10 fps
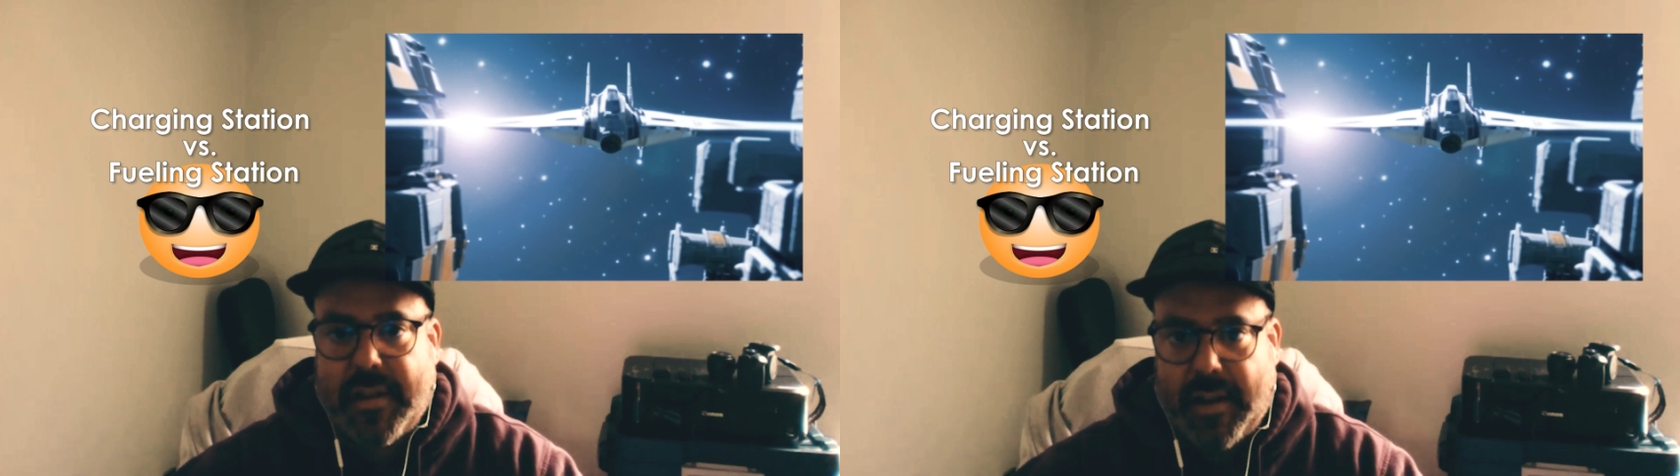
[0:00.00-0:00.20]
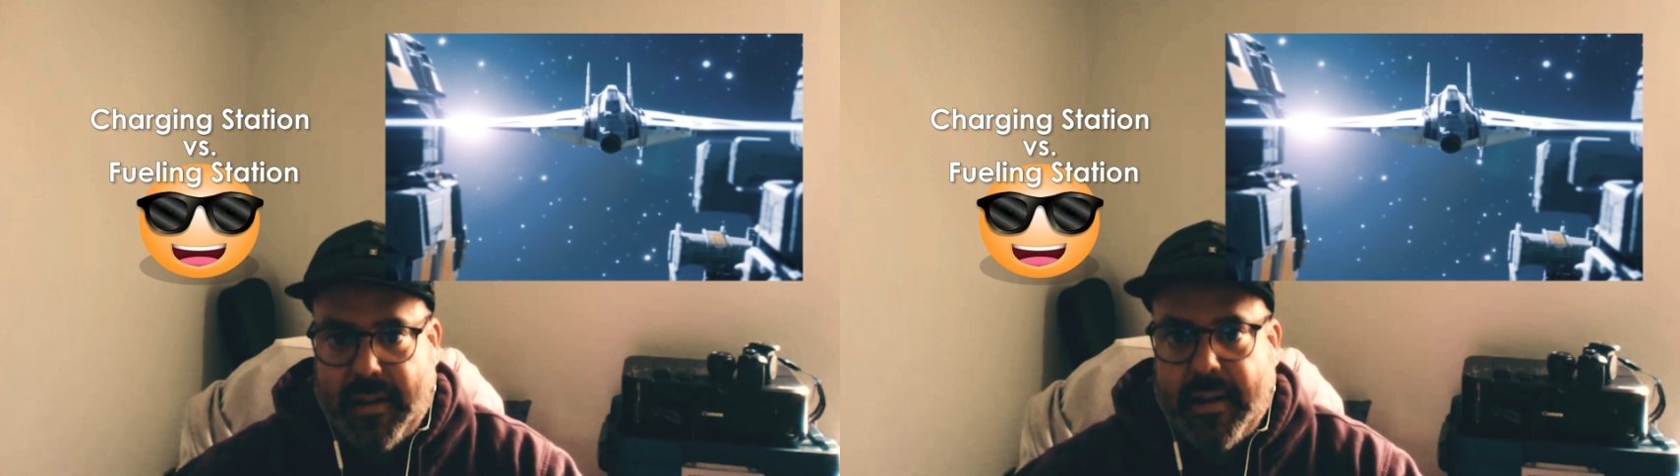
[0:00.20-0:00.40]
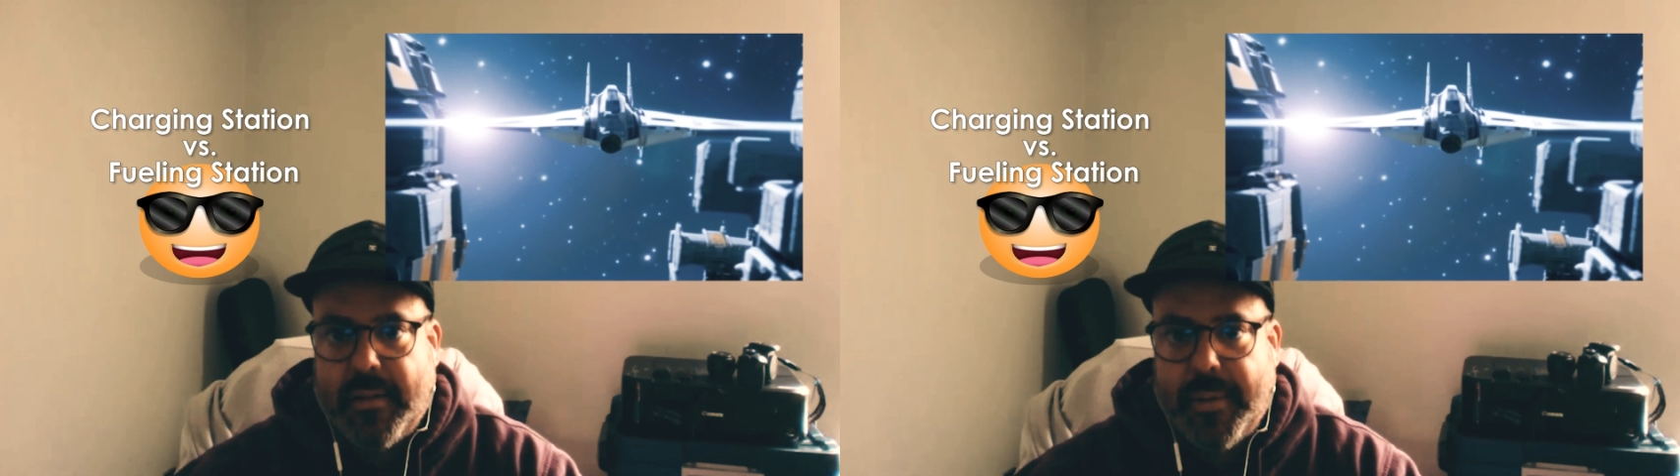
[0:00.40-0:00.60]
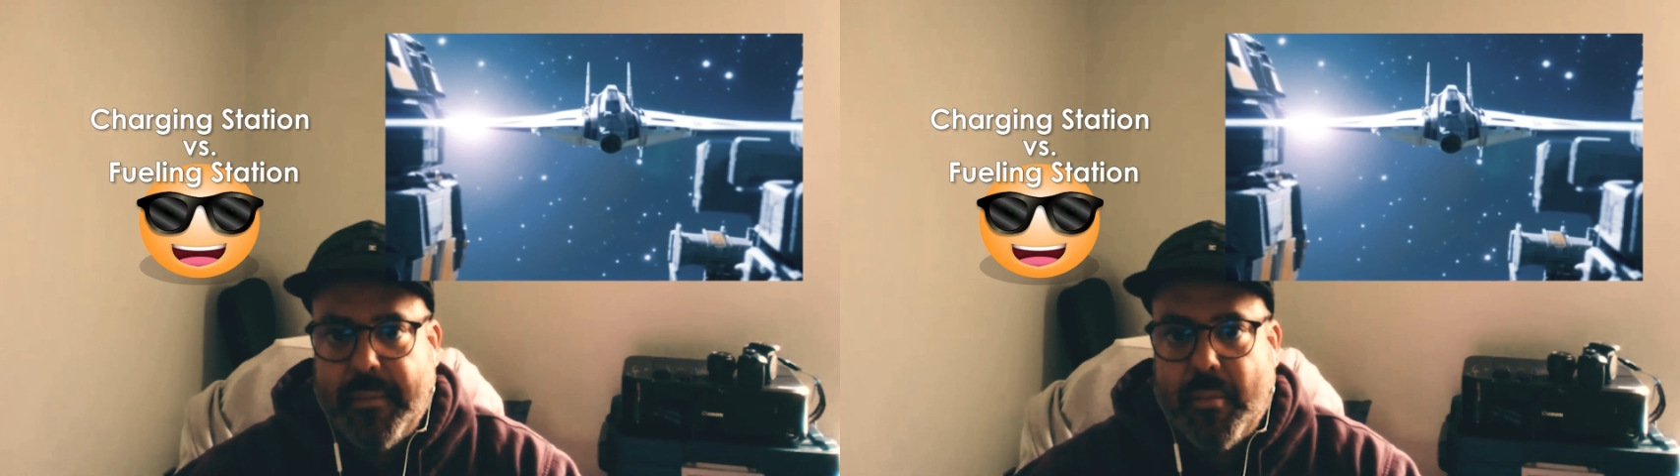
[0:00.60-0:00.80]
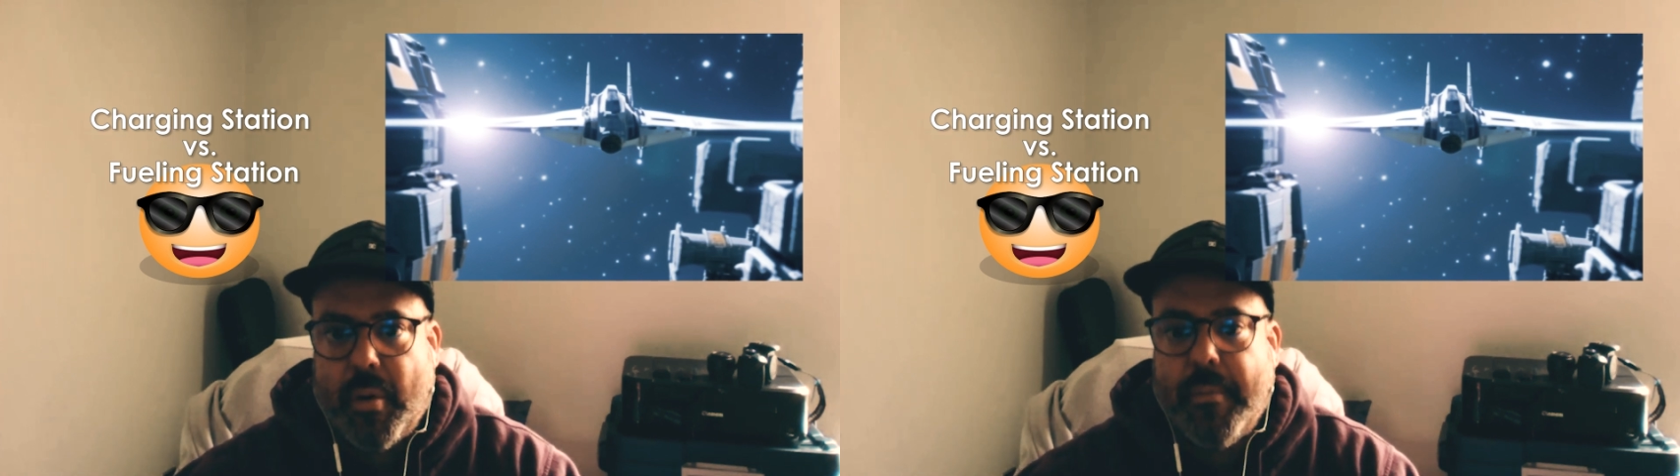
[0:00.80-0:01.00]
a little bit
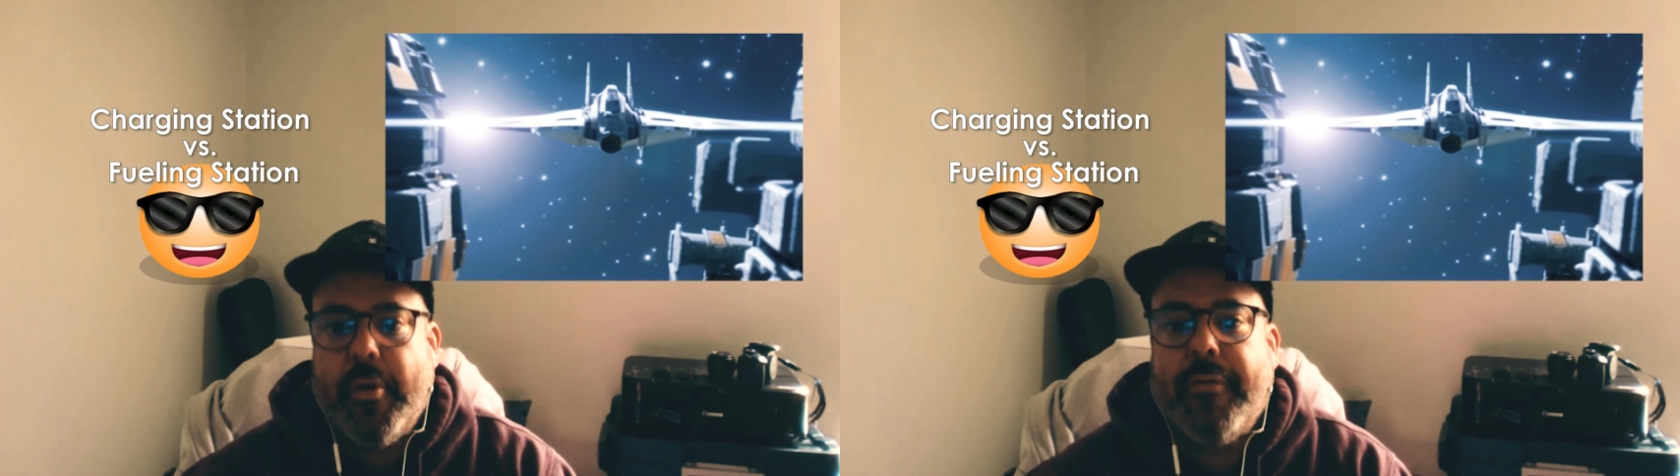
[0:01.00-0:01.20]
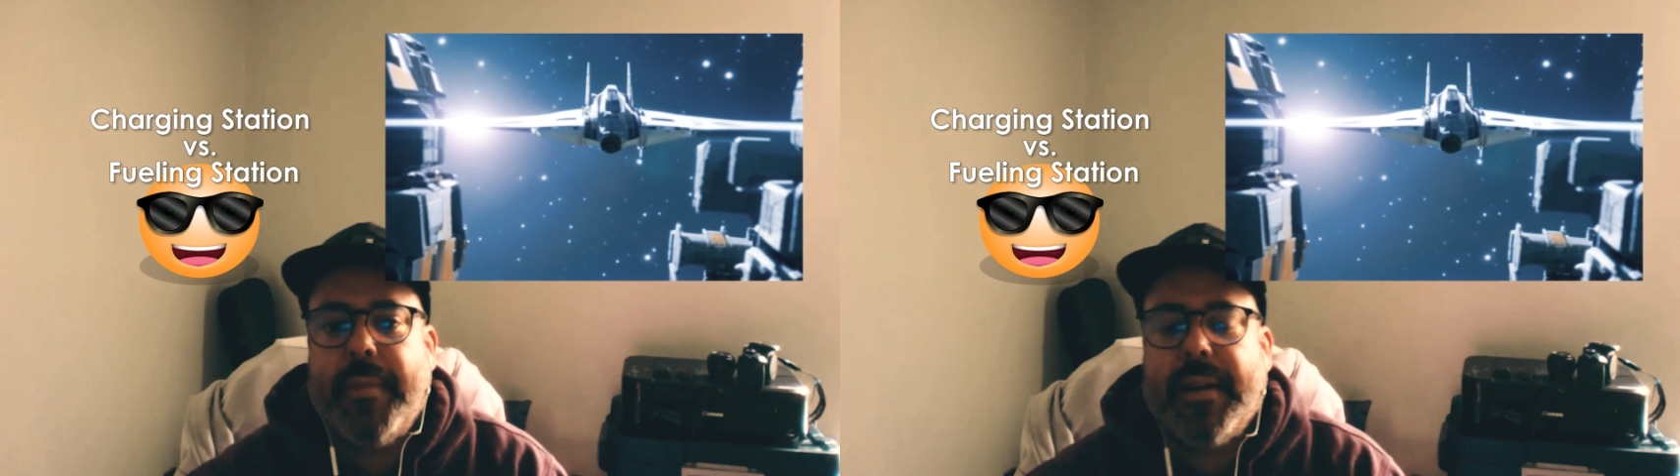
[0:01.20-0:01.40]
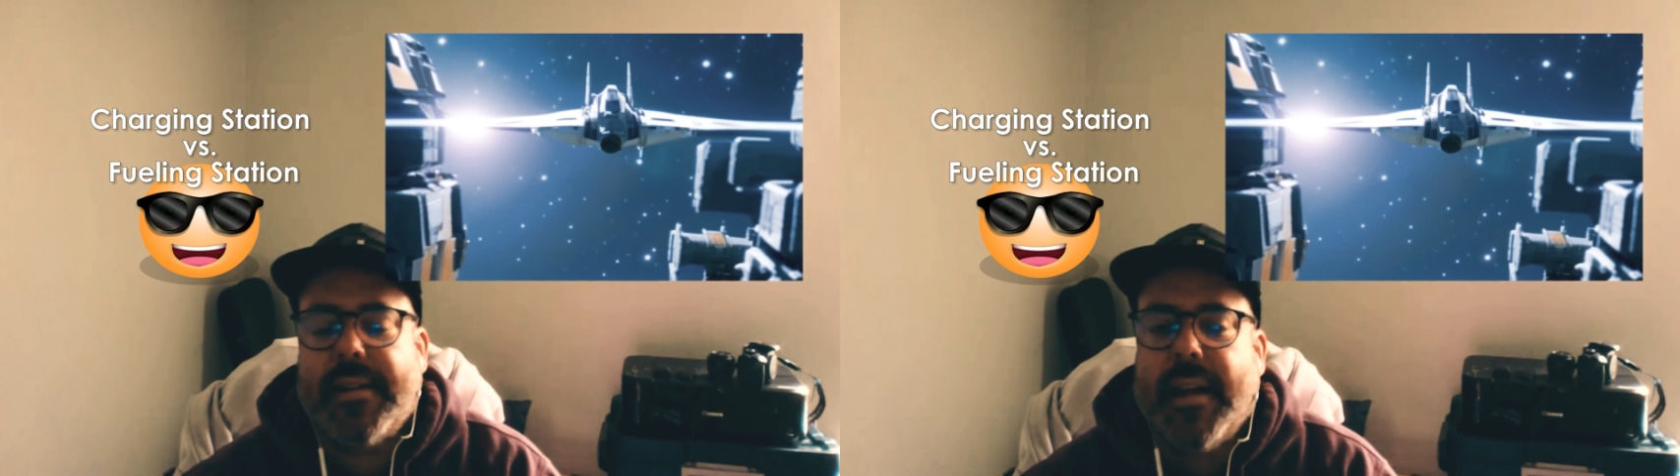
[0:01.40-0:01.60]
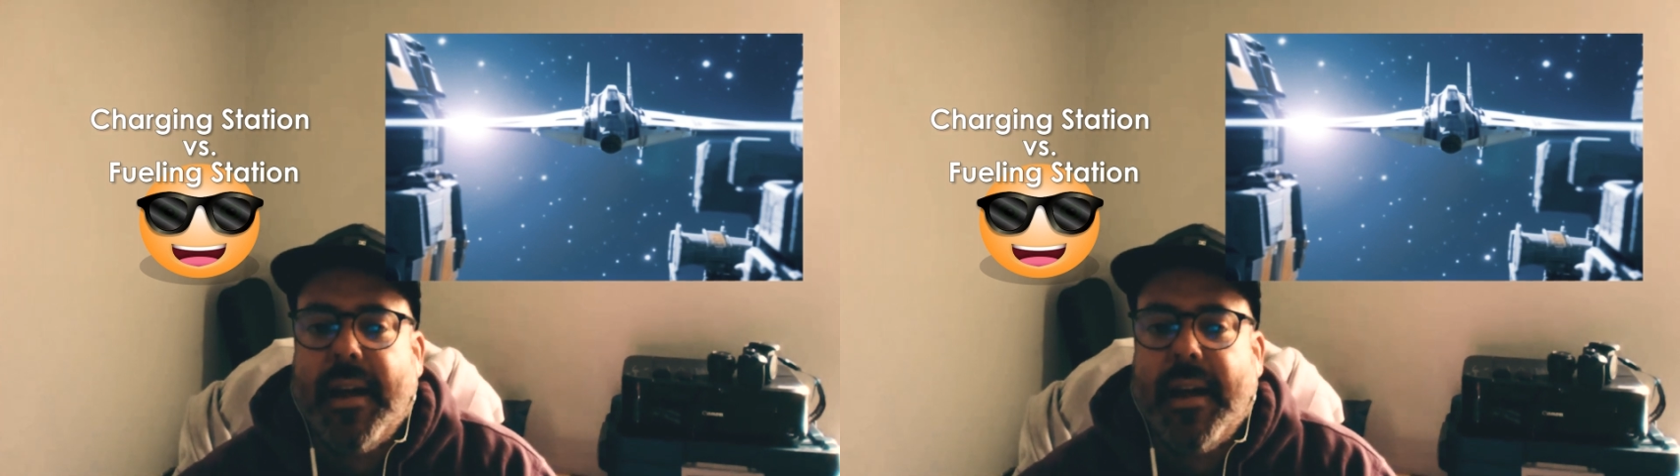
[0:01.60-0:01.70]
more movement,